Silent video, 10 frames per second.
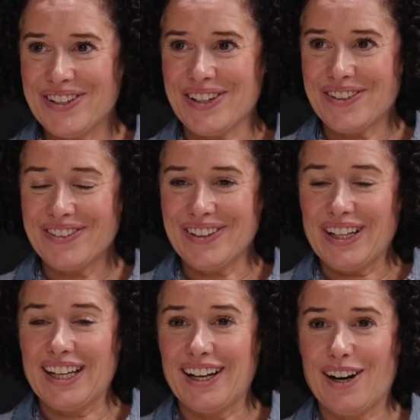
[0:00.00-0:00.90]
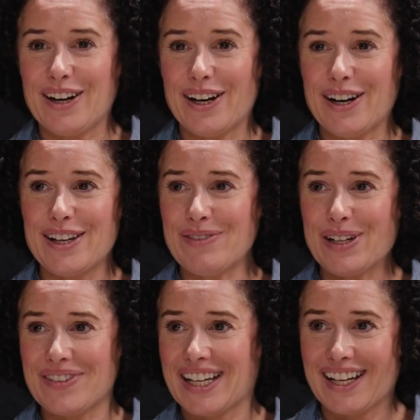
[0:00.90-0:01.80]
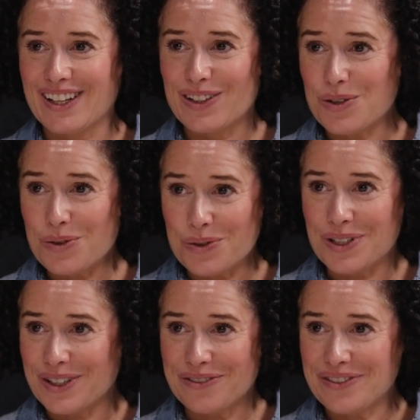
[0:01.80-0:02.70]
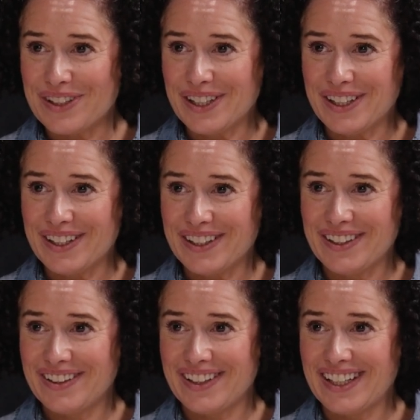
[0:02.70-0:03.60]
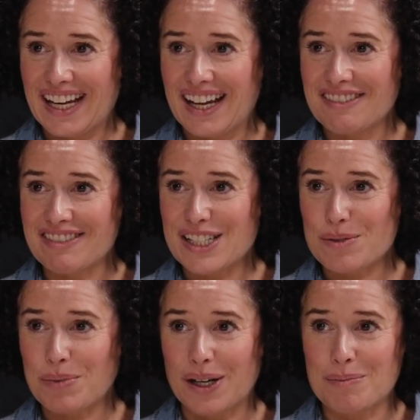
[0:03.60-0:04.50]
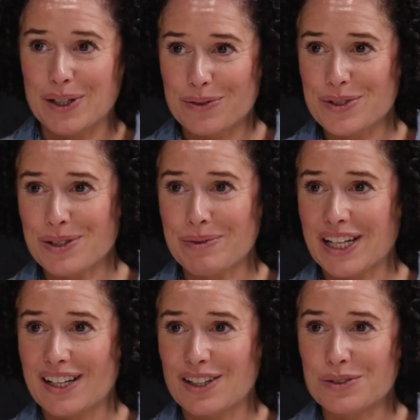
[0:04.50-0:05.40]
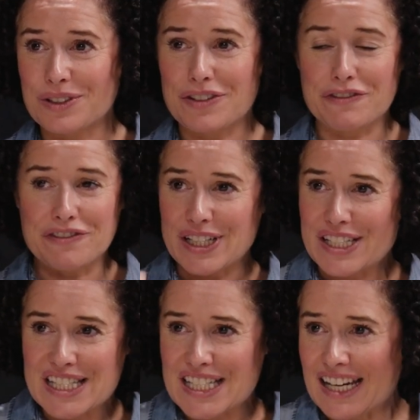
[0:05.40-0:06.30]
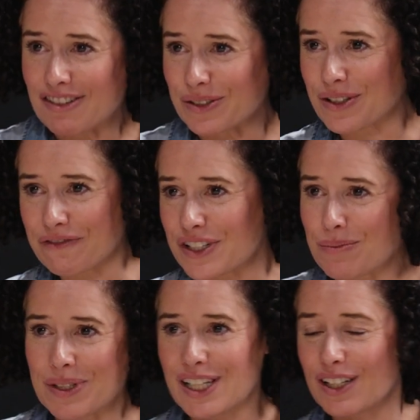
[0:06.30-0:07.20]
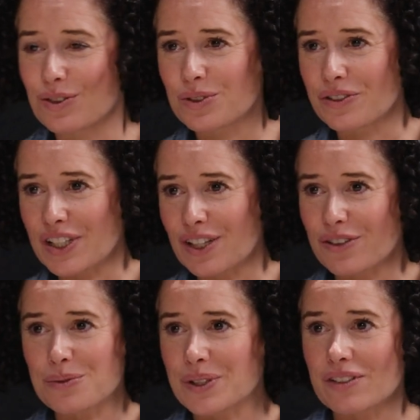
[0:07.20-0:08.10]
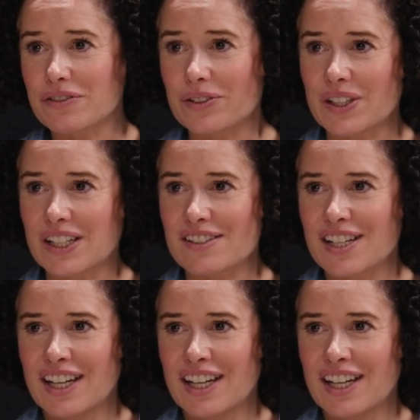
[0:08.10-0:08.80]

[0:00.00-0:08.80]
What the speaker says: So, I might be getting all of the calories, but I might also be getting all of the phytosterols and vitamin A and all of the other wonderful things.